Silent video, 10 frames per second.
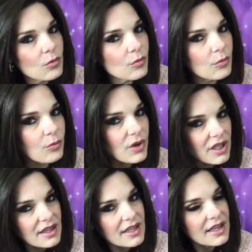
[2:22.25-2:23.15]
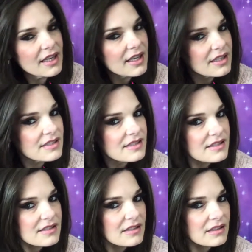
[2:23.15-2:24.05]
but then it
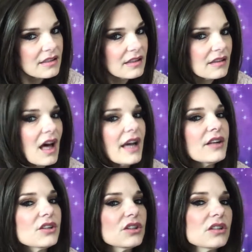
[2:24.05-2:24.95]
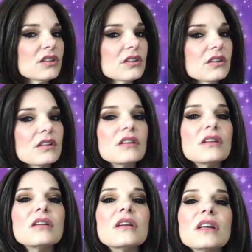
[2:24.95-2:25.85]
gets lighter
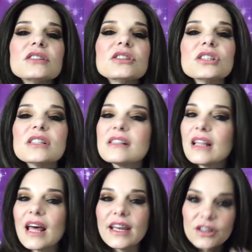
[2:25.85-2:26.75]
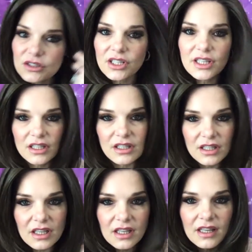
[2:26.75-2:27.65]
and she's layered. Look,
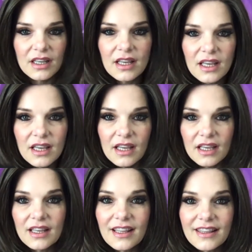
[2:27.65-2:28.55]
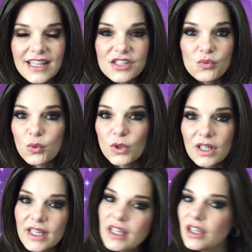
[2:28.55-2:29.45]
that's
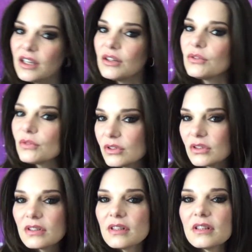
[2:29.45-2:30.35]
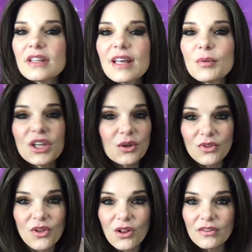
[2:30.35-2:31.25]
really cute. That'd be cute
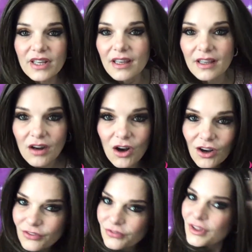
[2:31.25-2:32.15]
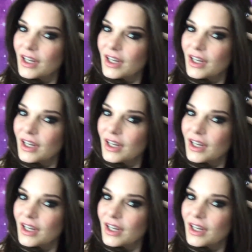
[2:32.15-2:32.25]
with all of it cut off.